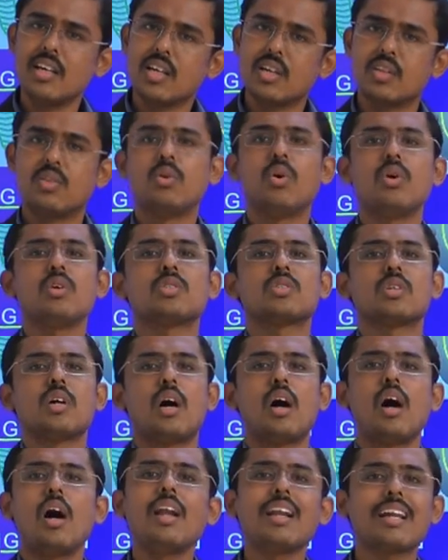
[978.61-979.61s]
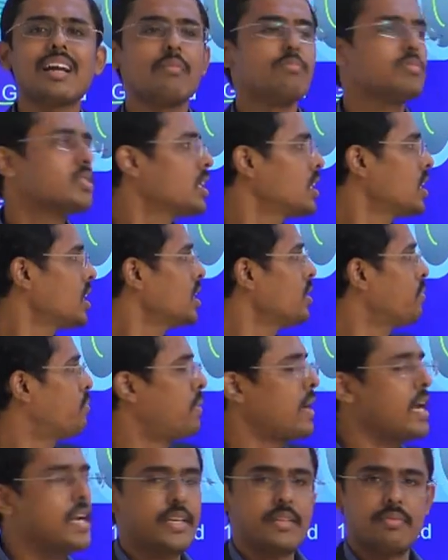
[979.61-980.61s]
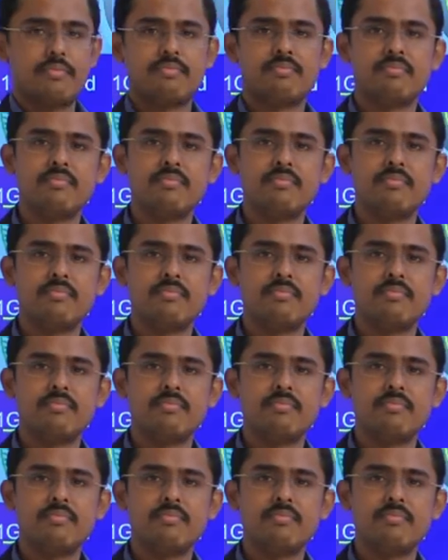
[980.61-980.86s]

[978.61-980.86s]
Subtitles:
Those all comes under the plate.